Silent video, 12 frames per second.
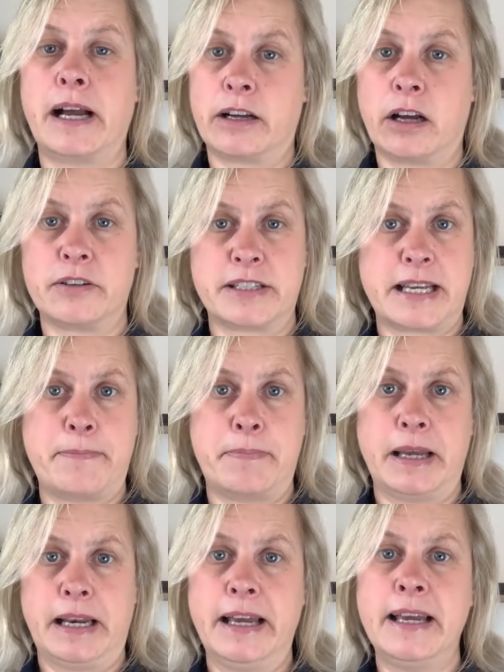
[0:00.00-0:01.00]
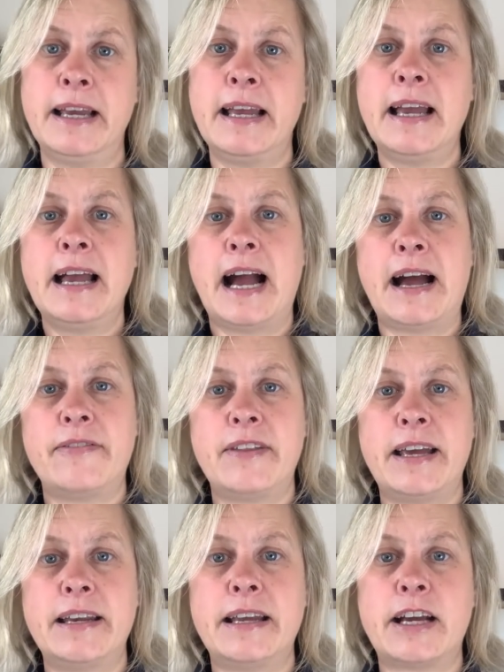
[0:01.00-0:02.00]
and content pillar. And
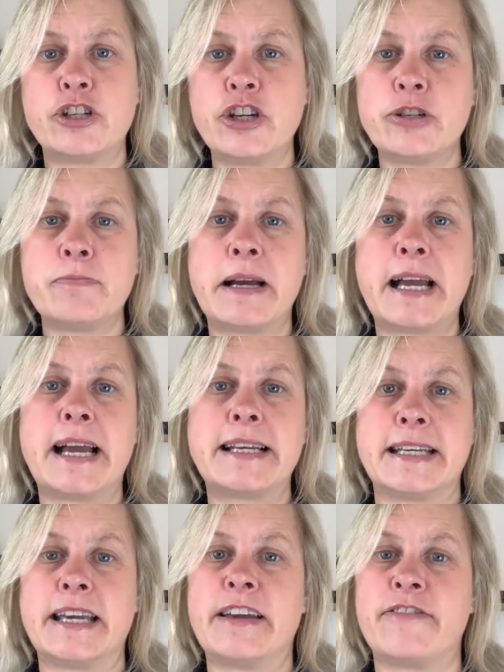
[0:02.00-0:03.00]
then I choose my idea